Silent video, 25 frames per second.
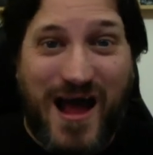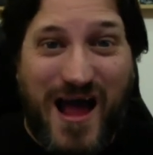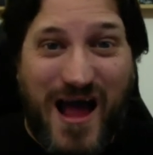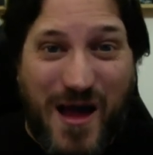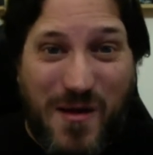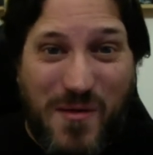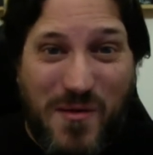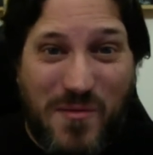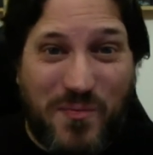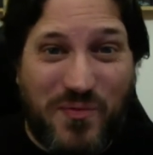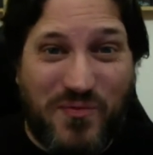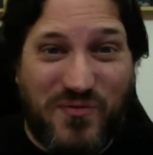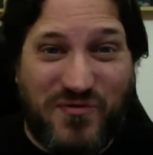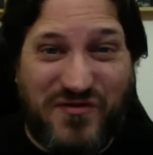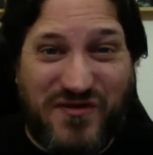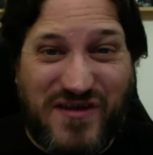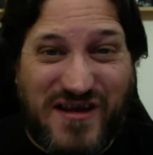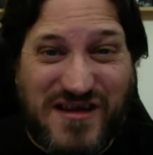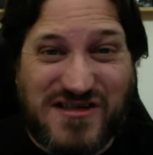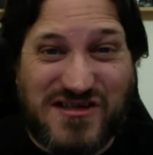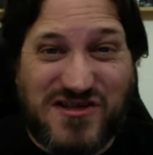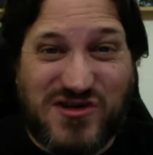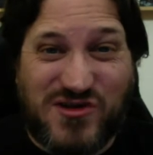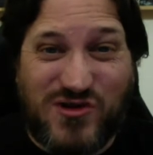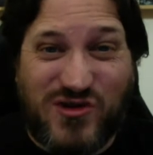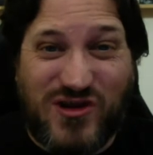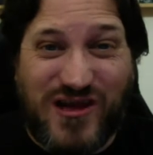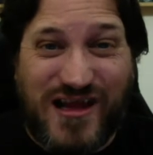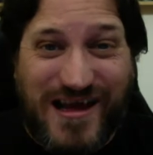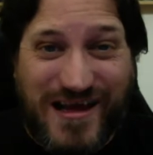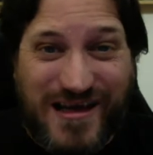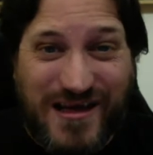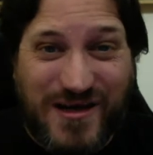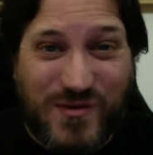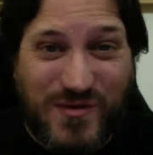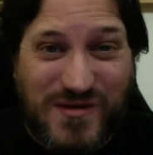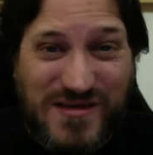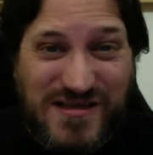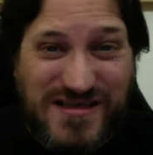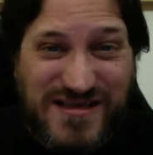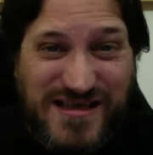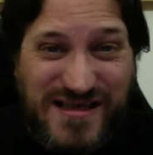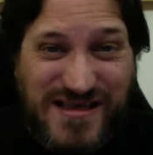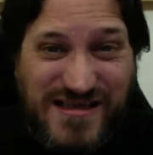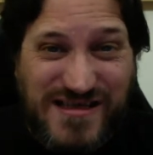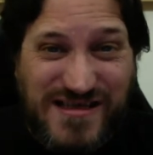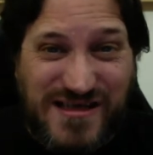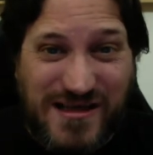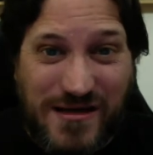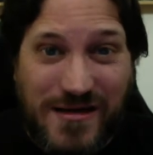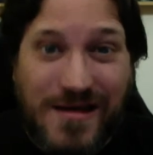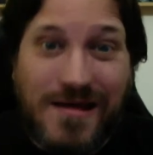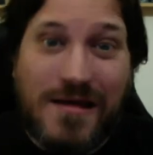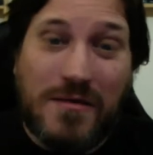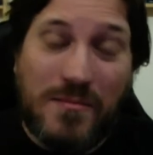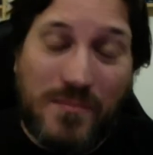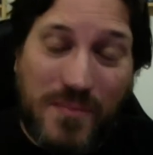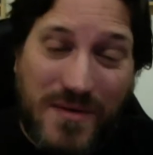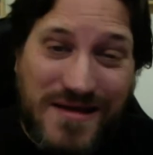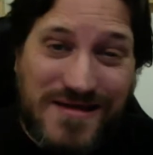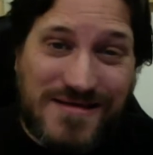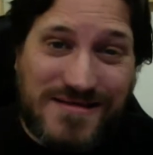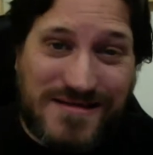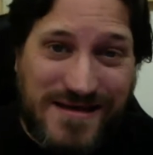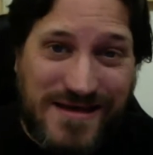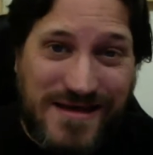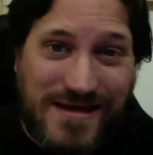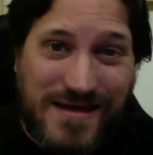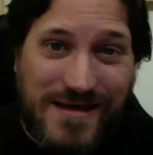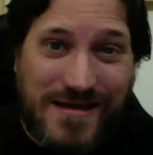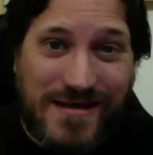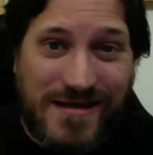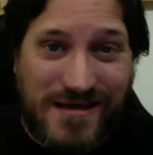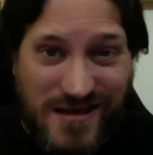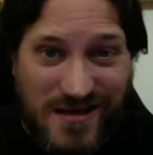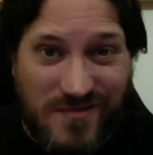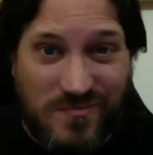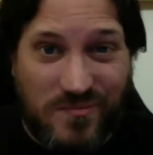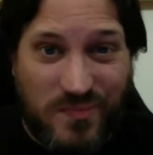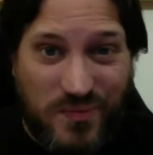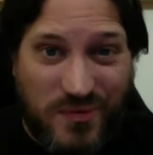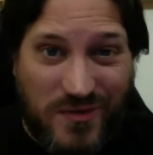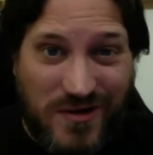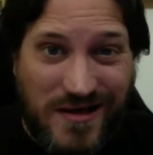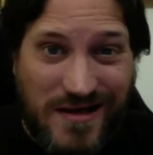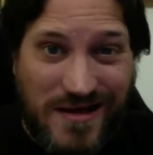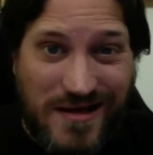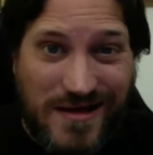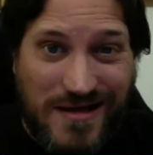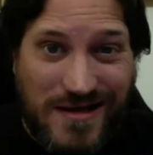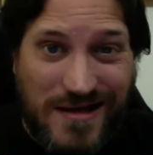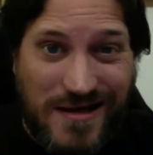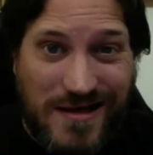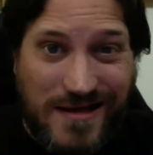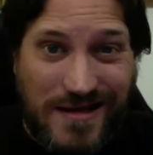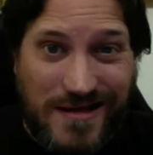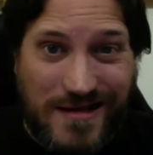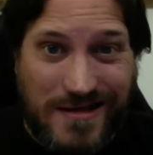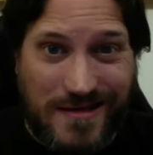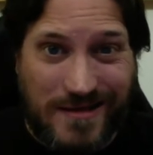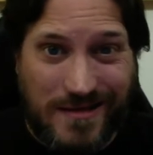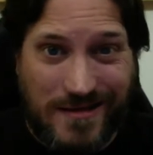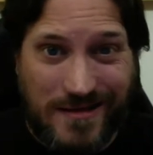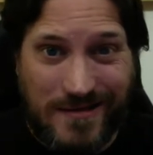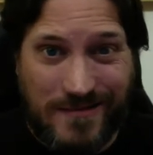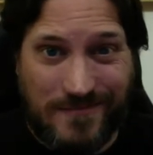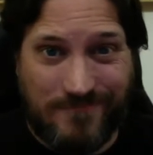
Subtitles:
I'm a professional language teacher, based here in Prague, like.